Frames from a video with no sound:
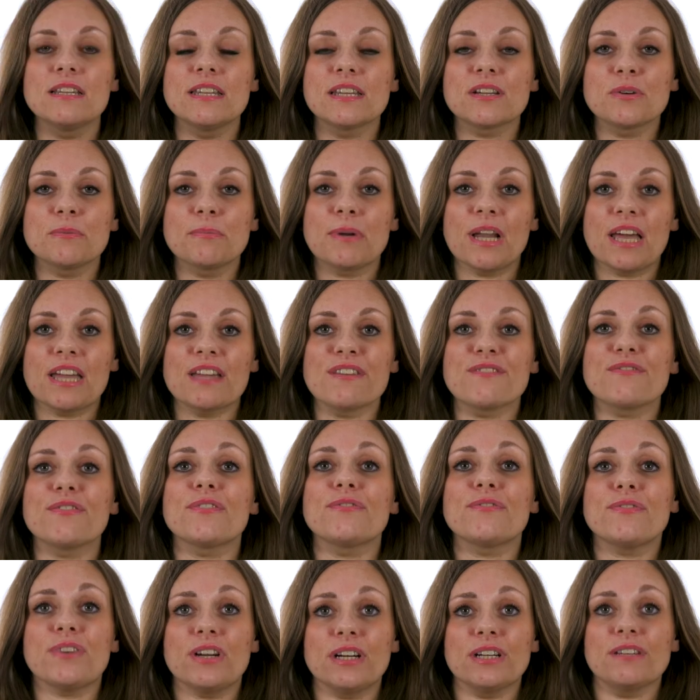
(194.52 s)
nickel plate for
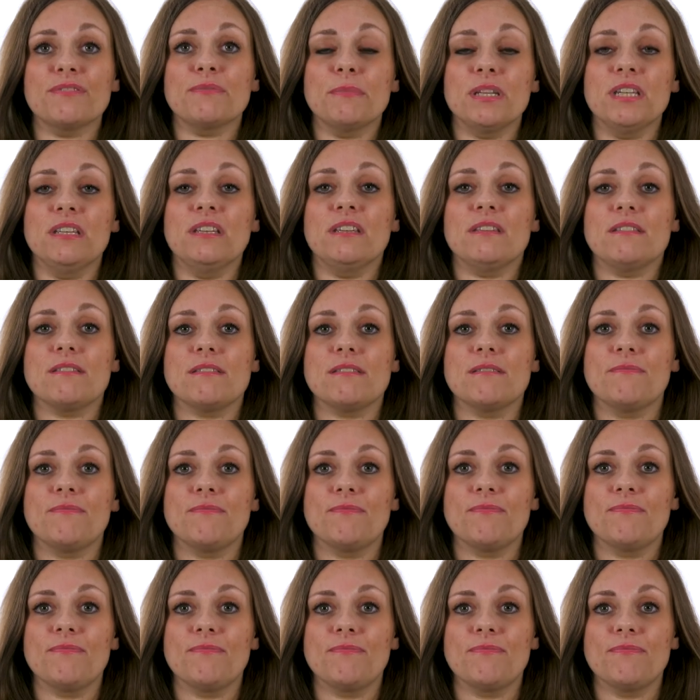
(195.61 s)
5 minutes.
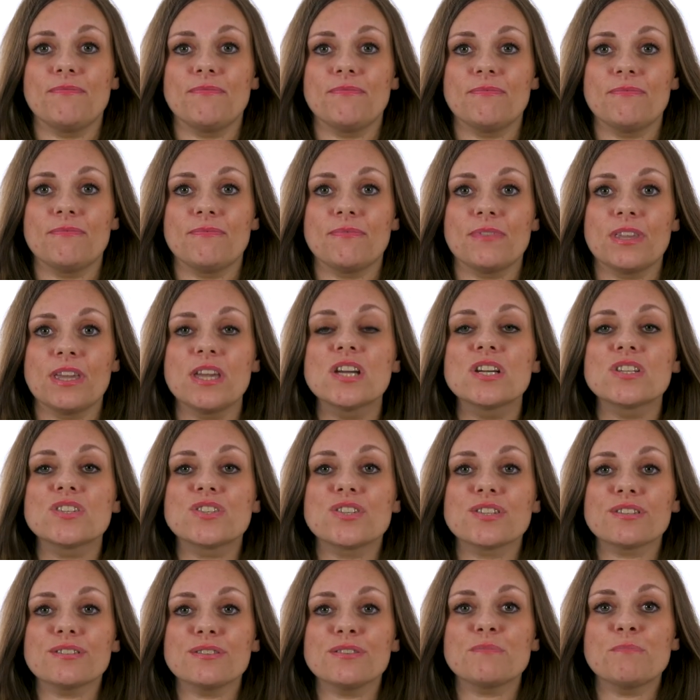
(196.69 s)

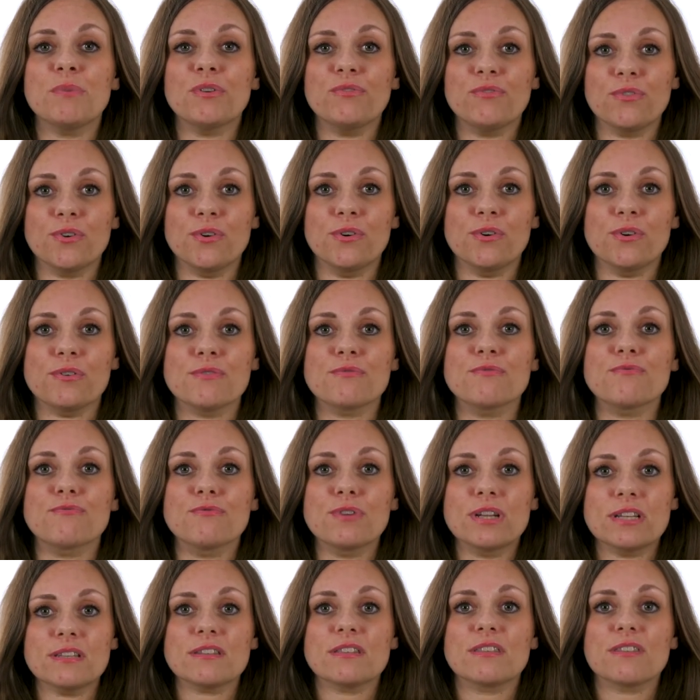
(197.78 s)
Just as before,
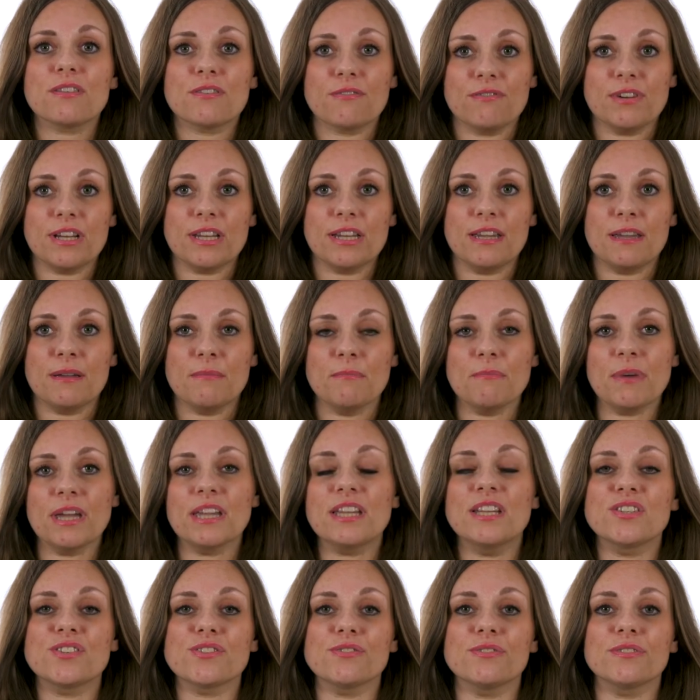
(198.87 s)
rinse thoroughly,
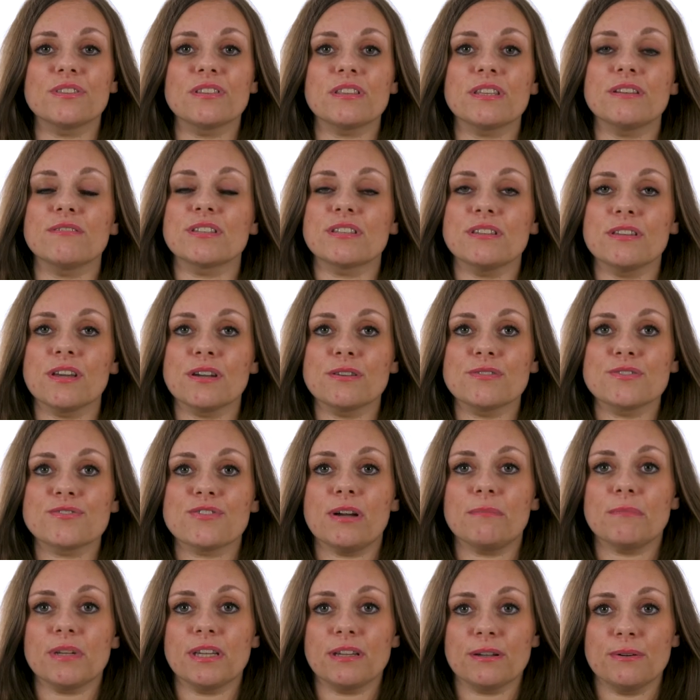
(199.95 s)
making sure that there is no
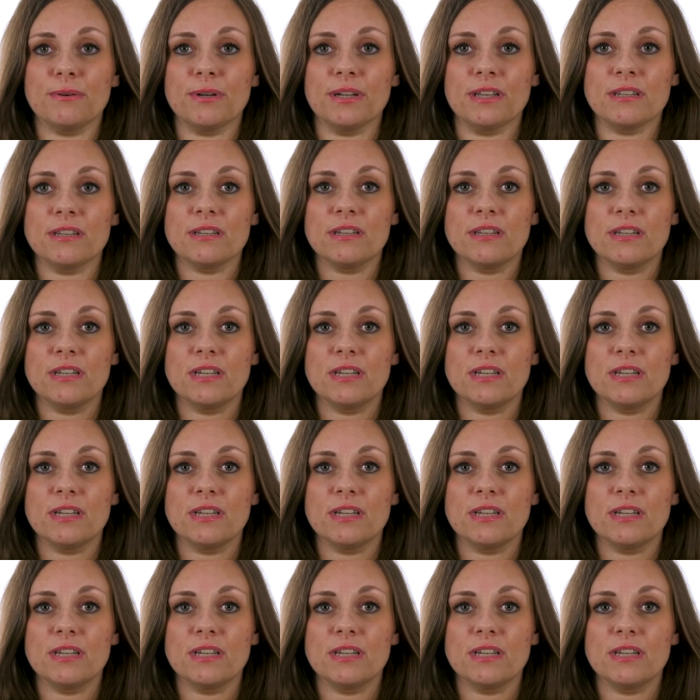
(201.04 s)
trap liquid.